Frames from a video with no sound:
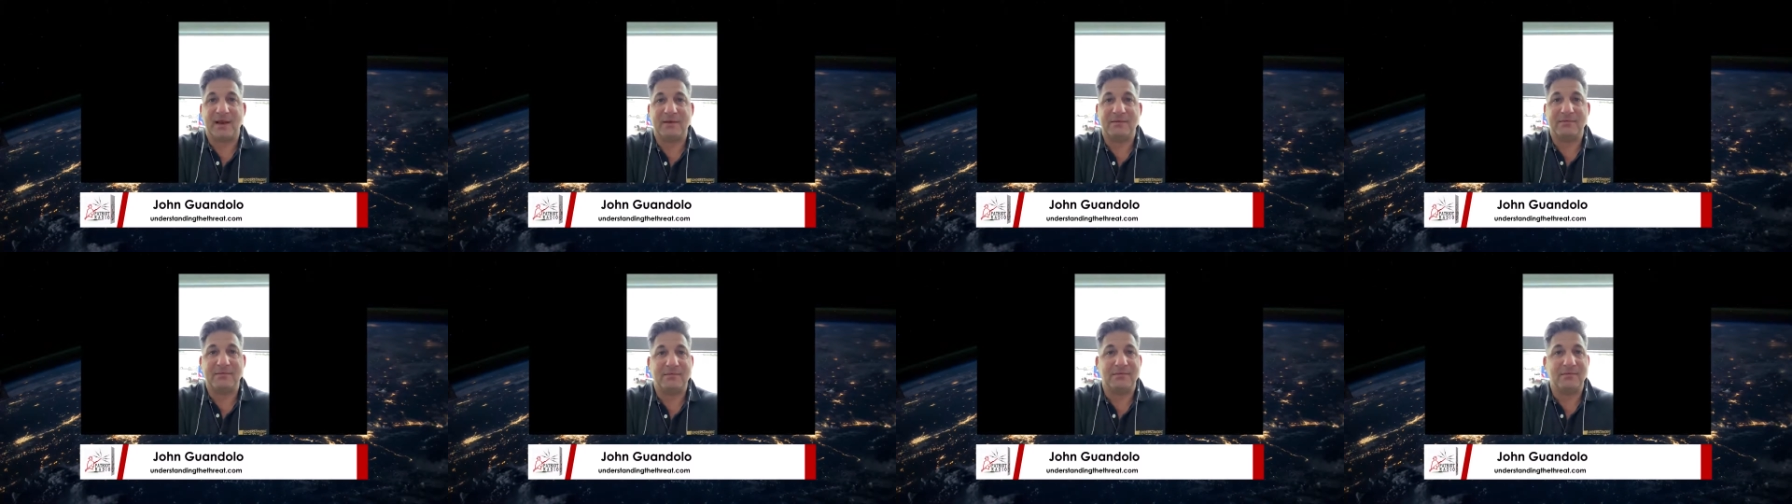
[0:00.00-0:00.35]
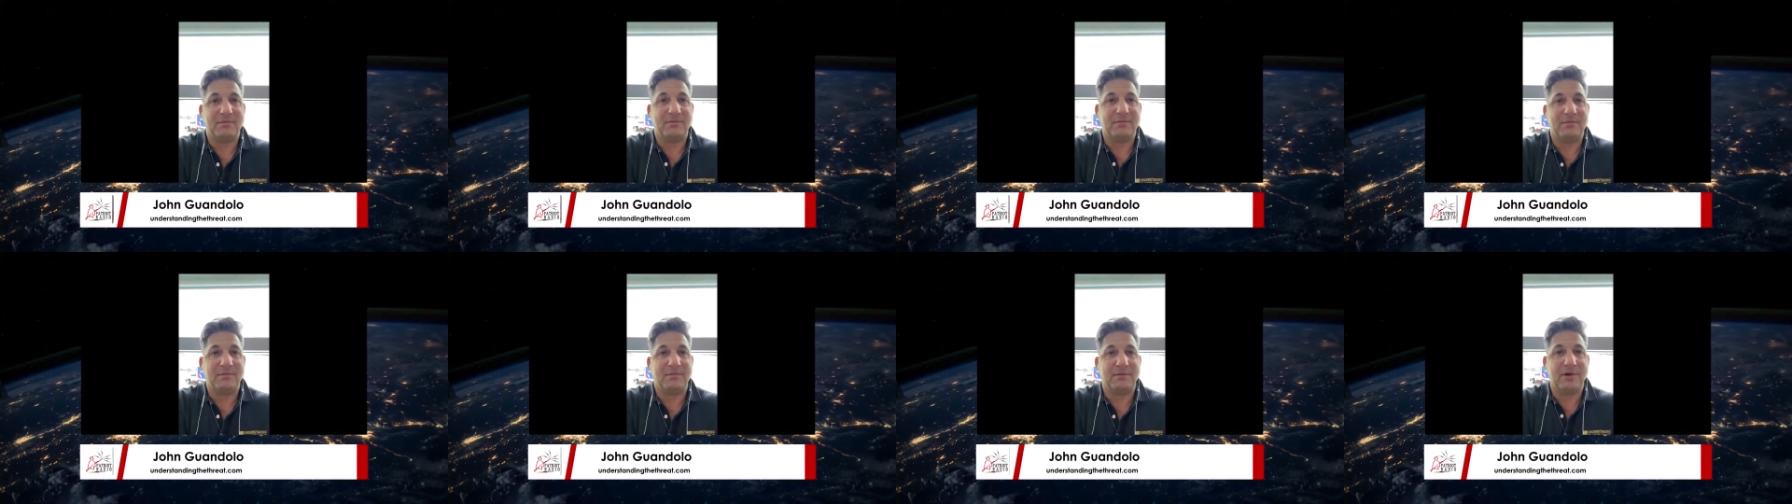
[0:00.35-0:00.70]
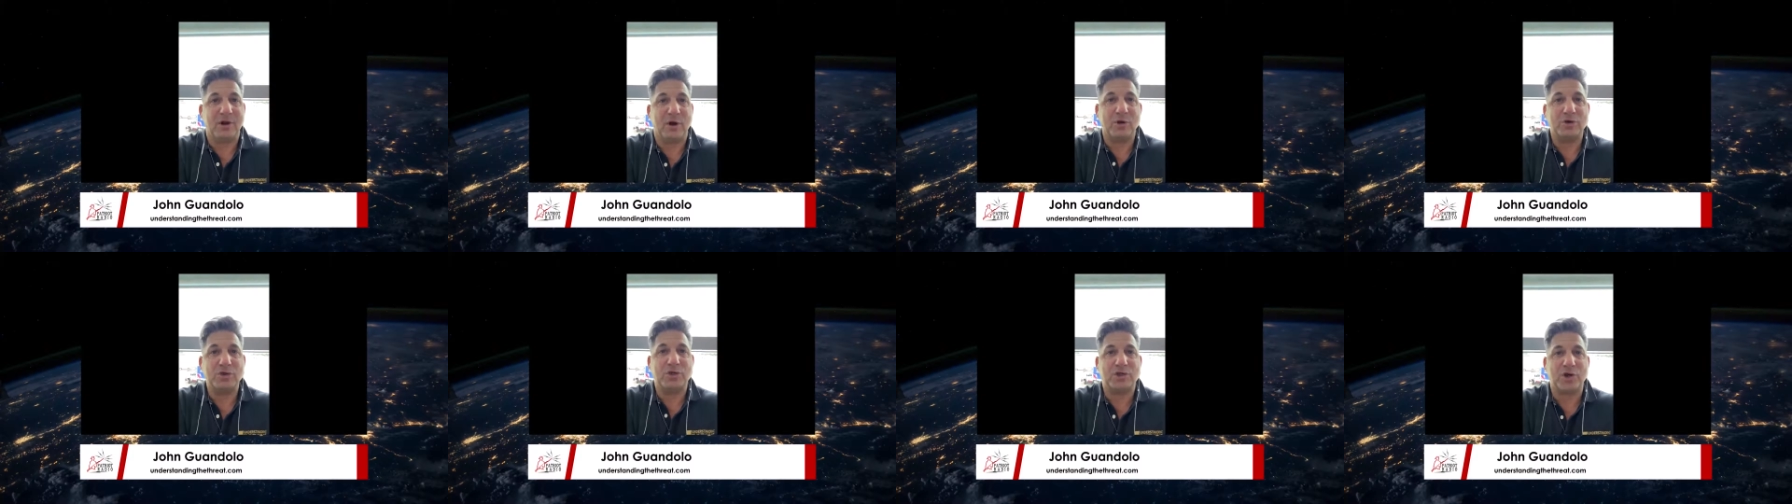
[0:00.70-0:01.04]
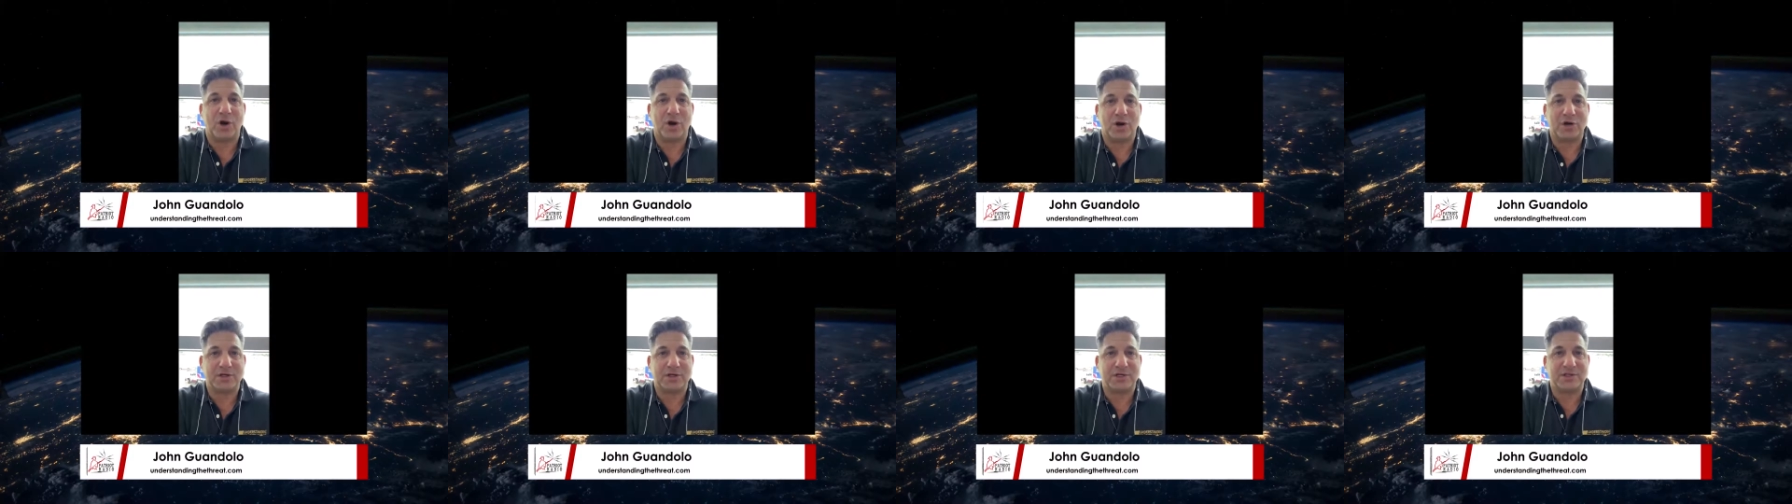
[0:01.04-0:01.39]
And no
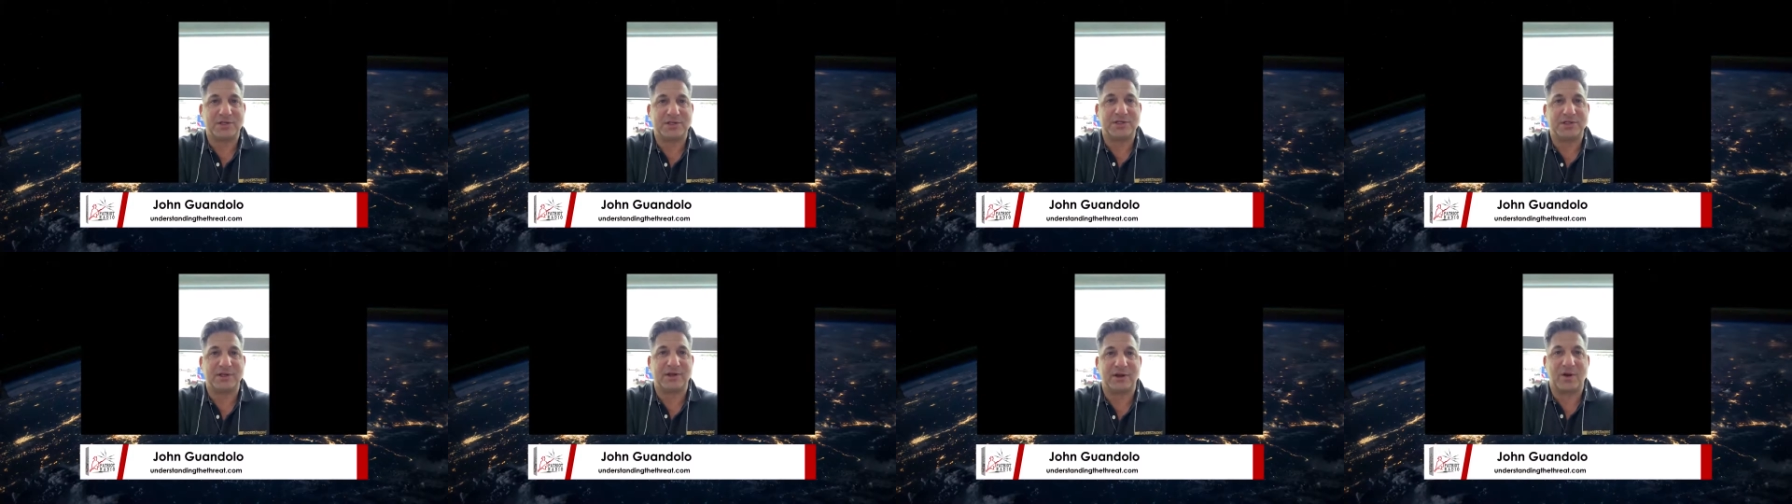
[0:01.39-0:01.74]
charges.